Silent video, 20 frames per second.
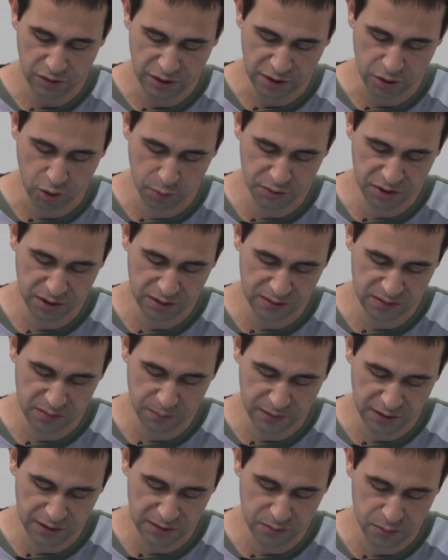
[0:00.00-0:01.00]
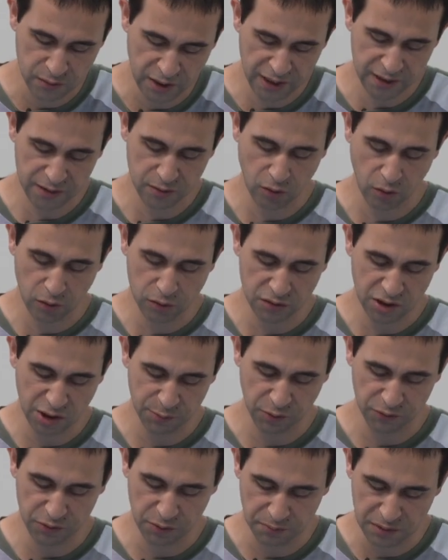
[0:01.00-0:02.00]
an object is placed right on
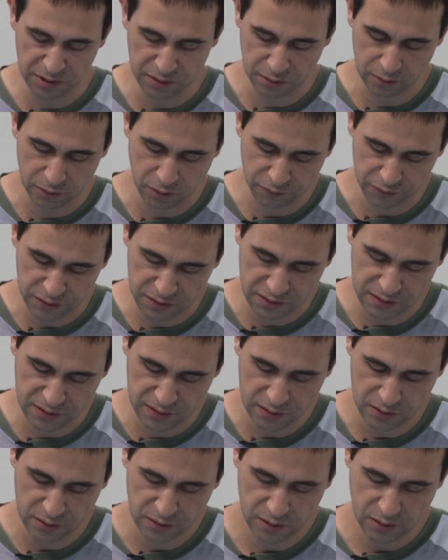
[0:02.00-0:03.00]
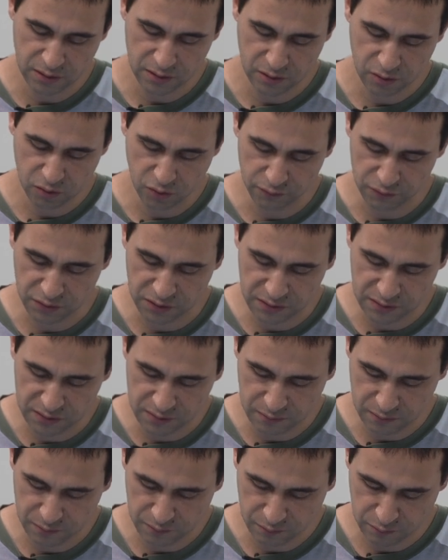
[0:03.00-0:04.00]
top of the middle of
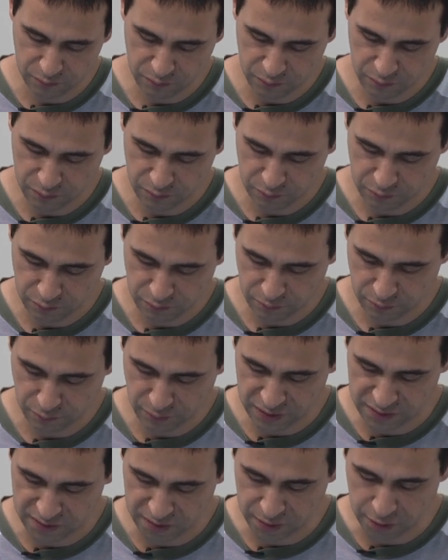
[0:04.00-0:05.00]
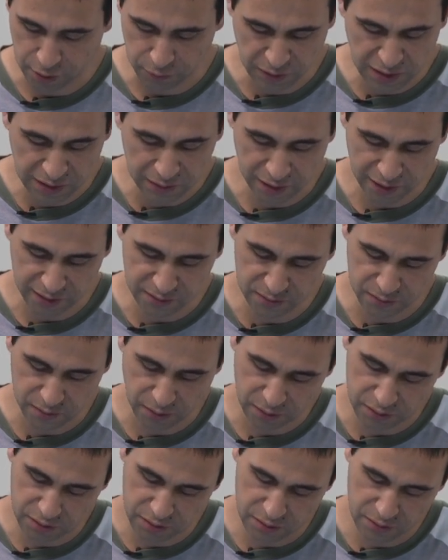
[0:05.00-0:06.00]
this basically ring-like
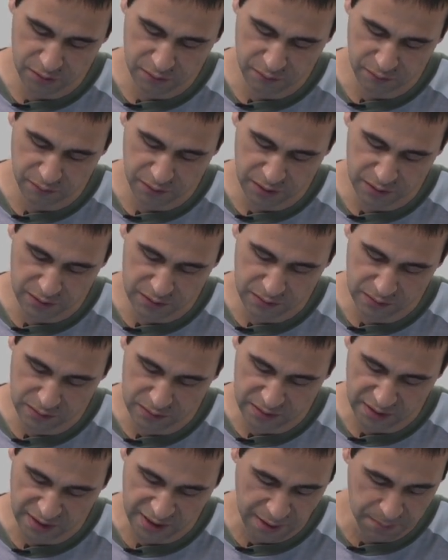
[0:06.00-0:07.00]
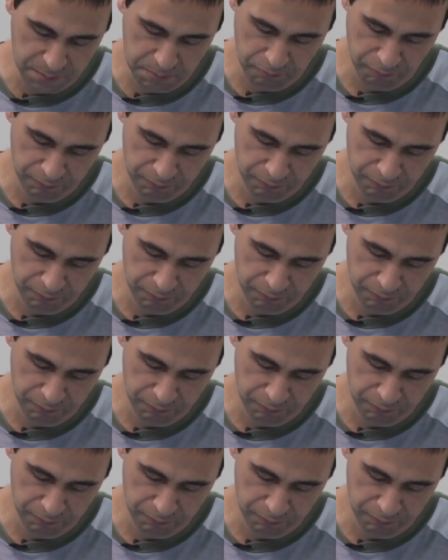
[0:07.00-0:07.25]
structure, where this is m,